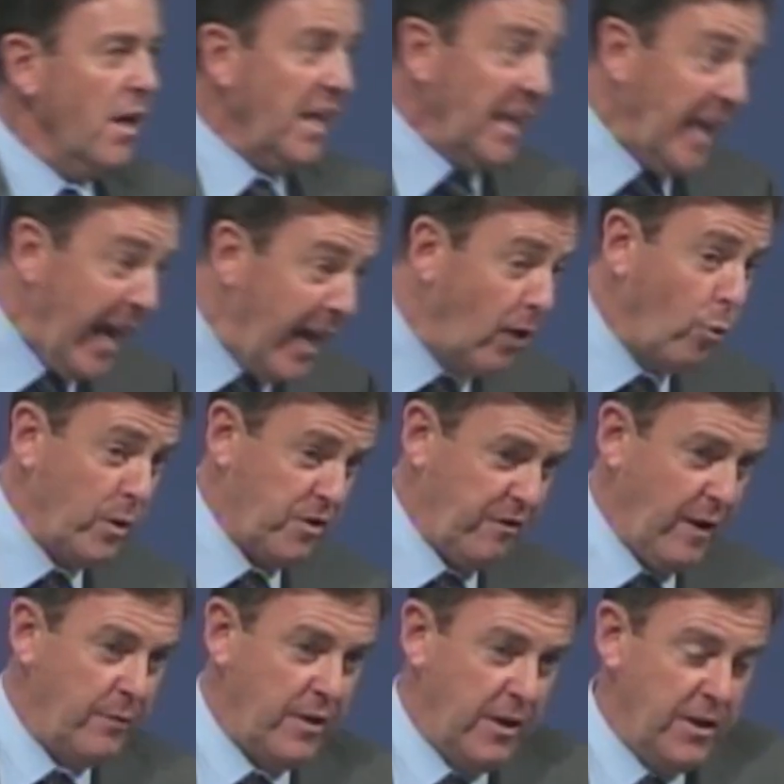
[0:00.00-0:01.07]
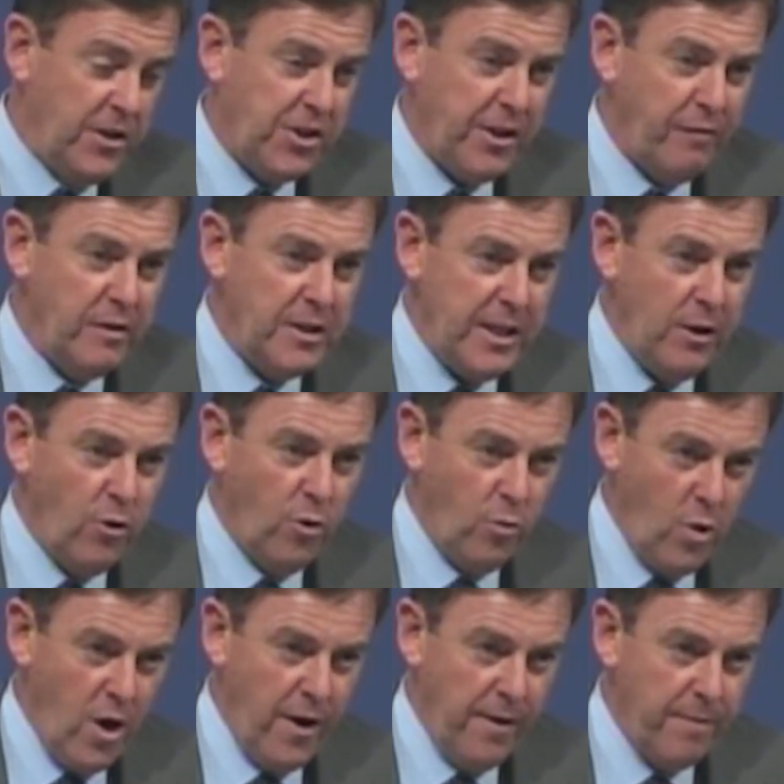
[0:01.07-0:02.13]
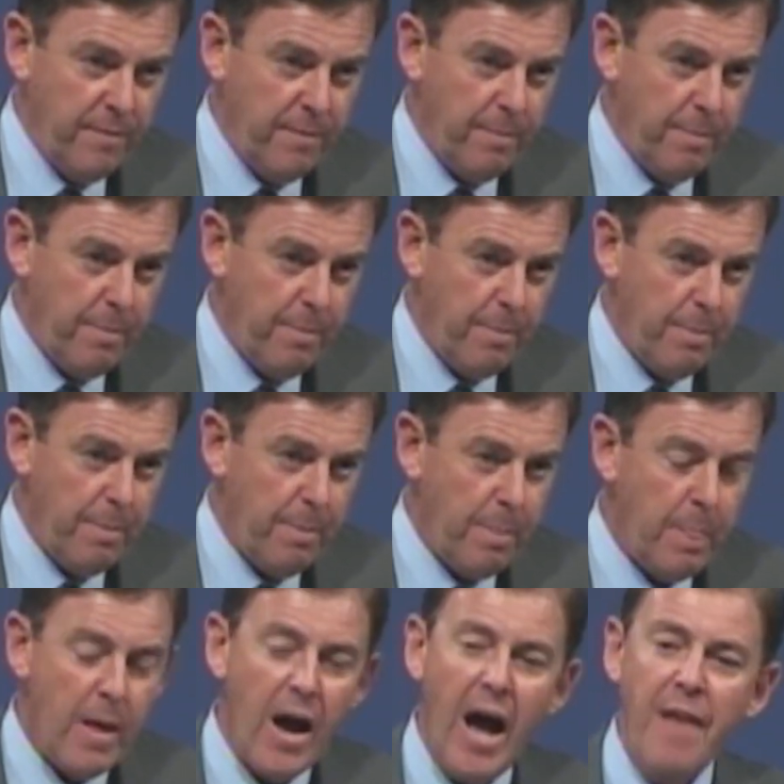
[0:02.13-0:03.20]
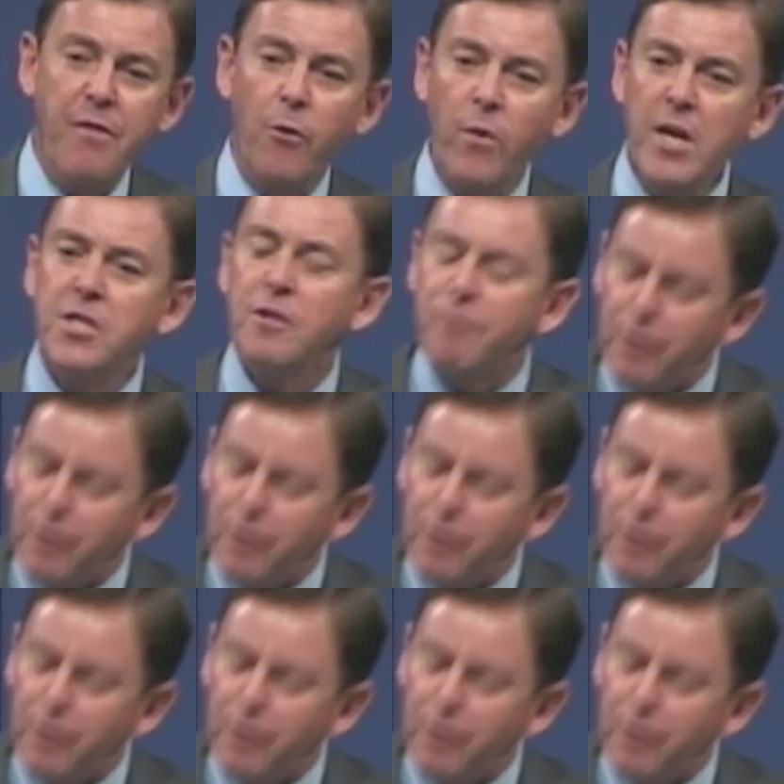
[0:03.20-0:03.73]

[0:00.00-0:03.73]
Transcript: Yale was founded in 1701. And the reason